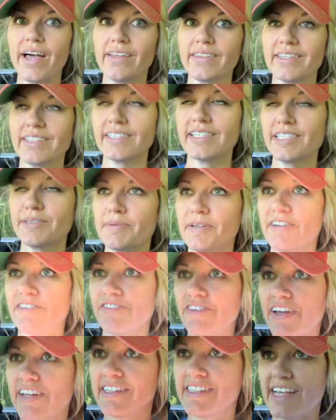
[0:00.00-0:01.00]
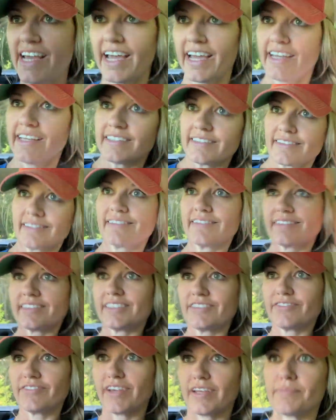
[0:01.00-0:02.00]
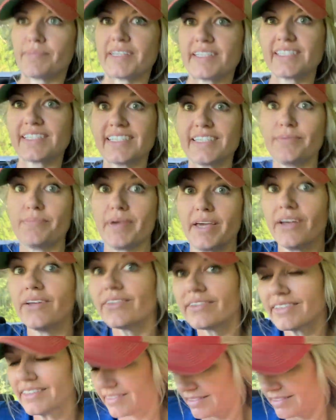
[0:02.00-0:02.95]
out. This has been a fun day. Find my seatbelt.